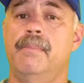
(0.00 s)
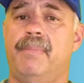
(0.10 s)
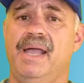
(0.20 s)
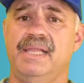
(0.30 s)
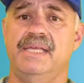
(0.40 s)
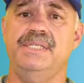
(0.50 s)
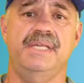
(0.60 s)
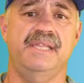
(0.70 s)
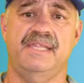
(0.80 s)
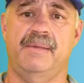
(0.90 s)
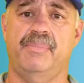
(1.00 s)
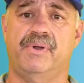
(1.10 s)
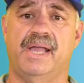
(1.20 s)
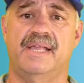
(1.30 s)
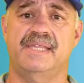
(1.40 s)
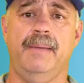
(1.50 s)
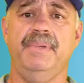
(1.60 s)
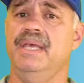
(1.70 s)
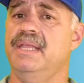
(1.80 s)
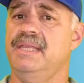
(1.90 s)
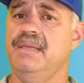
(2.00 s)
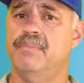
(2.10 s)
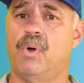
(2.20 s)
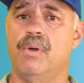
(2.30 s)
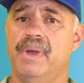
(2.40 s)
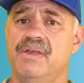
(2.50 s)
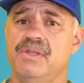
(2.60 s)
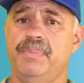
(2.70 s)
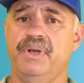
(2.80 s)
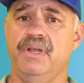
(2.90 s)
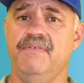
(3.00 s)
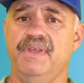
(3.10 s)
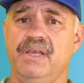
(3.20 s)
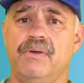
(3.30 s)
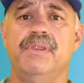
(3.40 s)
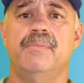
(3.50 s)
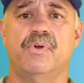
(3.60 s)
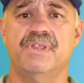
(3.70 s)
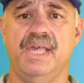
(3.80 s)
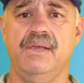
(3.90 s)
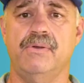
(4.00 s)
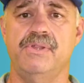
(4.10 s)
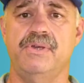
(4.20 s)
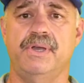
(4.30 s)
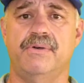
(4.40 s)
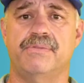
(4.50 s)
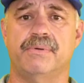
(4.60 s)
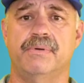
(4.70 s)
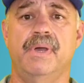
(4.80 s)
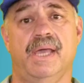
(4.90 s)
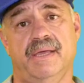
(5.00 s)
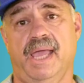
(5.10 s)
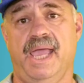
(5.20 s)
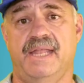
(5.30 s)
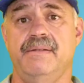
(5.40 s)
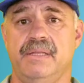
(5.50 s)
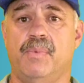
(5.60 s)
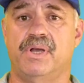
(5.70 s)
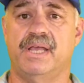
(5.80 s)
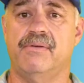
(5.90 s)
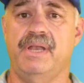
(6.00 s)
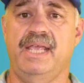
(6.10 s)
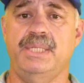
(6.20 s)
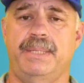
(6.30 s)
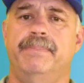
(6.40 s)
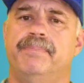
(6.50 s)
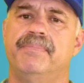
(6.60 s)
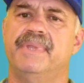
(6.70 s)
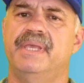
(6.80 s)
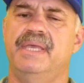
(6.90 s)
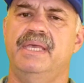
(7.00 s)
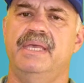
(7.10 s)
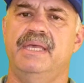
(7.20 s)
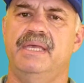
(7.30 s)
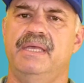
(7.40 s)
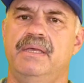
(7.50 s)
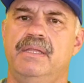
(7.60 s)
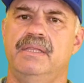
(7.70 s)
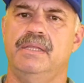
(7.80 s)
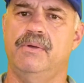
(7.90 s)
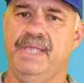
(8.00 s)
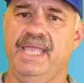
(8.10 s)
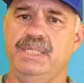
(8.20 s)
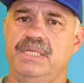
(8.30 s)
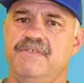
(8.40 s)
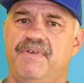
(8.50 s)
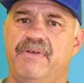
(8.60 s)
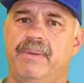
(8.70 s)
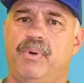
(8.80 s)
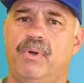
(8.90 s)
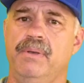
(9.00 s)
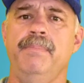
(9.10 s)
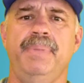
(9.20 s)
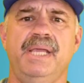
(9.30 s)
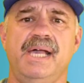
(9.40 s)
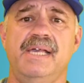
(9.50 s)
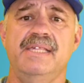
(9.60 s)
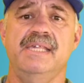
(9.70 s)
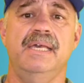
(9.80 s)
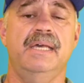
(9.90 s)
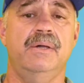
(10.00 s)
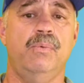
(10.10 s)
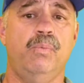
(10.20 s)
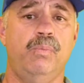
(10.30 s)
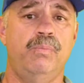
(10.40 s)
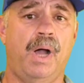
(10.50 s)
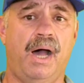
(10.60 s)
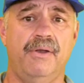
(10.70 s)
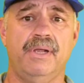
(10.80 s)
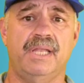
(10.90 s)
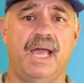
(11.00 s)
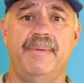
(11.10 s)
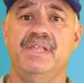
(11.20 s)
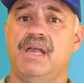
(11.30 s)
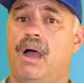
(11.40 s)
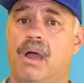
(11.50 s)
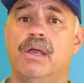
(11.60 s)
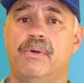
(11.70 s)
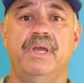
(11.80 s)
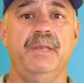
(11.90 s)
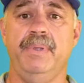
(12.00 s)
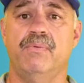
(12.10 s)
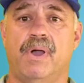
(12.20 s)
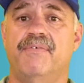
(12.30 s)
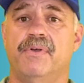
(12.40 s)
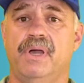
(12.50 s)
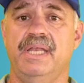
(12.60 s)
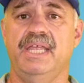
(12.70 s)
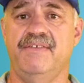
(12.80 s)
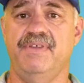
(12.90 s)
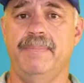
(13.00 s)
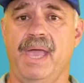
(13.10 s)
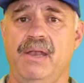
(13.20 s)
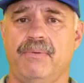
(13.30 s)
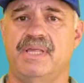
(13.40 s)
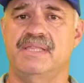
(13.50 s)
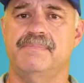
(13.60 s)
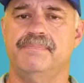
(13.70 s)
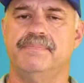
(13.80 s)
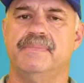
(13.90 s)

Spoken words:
Mileage is a simple concept. The more miles you put on the vehicle, the more cycles you go through, and the more degradation. Location is very important because hotter climates are going to be rougher on EV batteries.